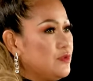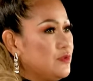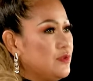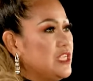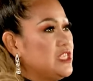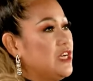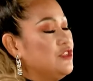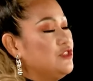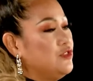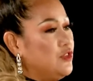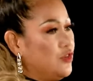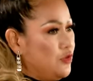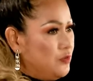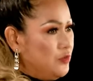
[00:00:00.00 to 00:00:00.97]
reach out to
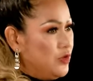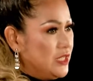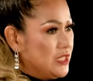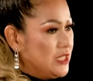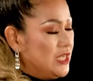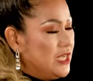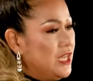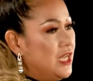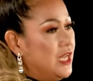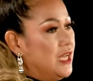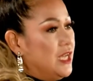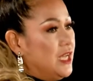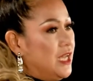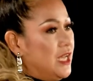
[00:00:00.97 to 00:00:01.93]
the community.
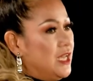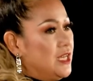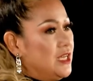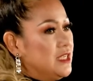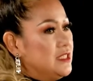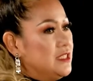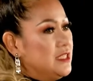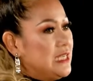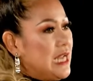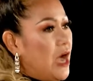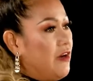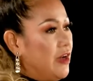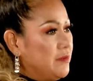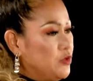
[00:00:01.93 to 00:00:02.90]
And
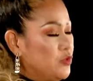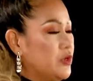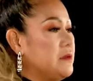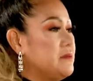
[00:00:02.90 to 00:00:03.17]
now I'm doing